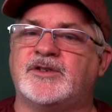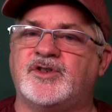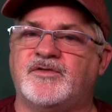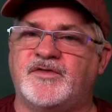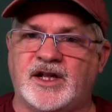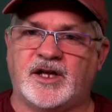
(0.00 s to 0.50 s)

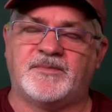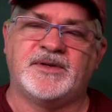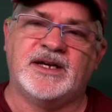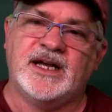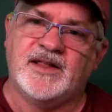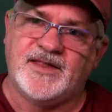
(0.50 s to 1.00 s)

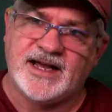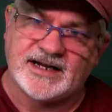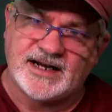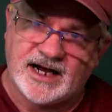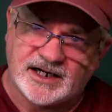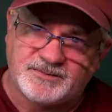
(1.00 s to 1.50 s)
develop
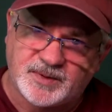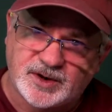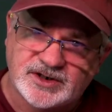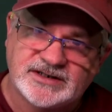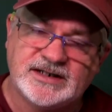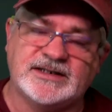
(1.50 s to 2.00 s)
that kind of
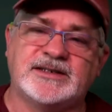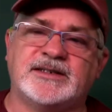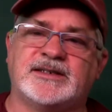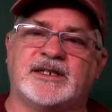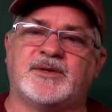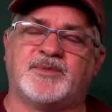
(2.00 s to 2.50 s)

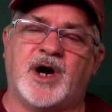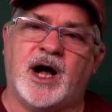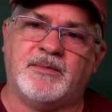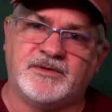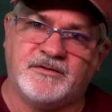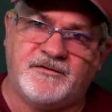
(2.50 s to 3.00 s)
persistence at a
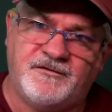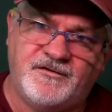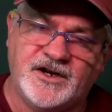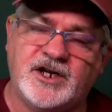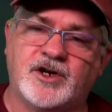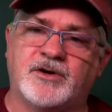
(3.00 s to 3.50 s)
problem to
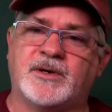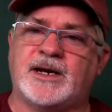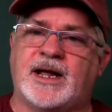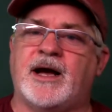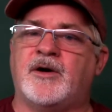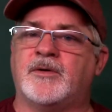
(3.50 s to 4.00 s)
figure
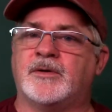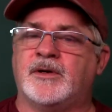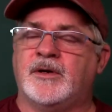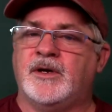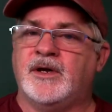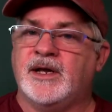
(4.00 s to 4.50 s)
it out.
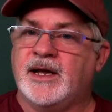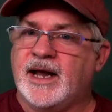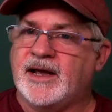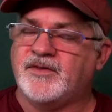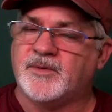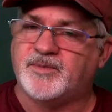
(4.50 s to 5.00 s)

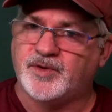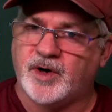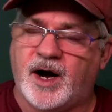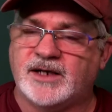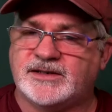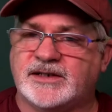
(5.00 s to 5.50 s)
And the
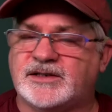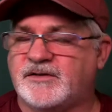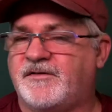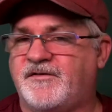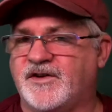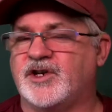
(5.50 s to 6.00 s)
process
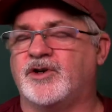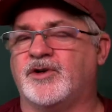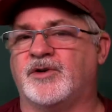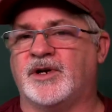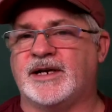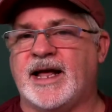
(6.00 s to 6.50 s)
of
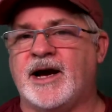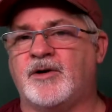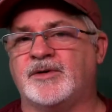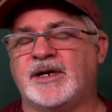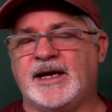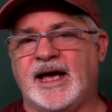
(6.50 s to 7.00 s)
figuring it
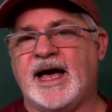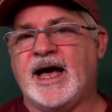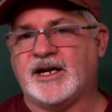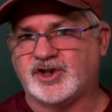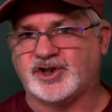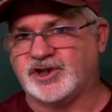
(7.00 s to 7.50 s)
out
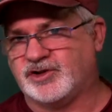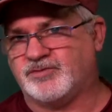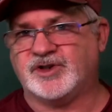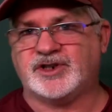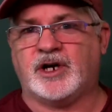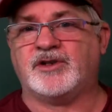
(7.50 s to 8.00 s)
actually
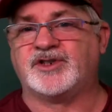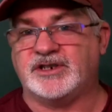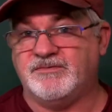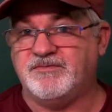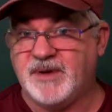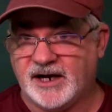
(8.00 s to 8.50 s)
results
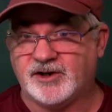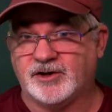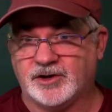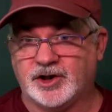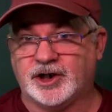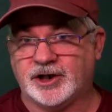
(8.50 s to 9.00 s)
in better
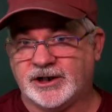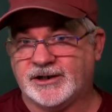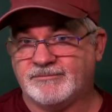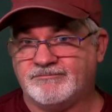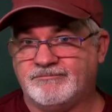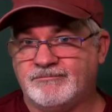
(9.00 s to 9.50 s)

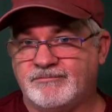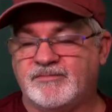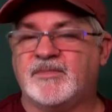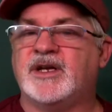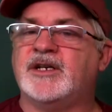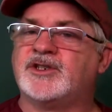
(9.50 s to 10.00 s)
learning.
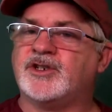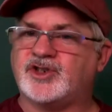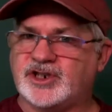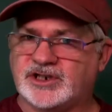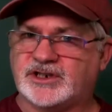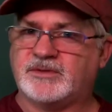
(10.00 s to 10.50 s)
So,
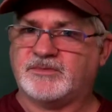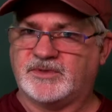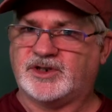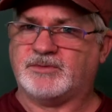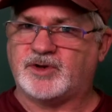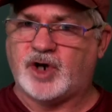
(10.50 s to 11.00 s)
just some, some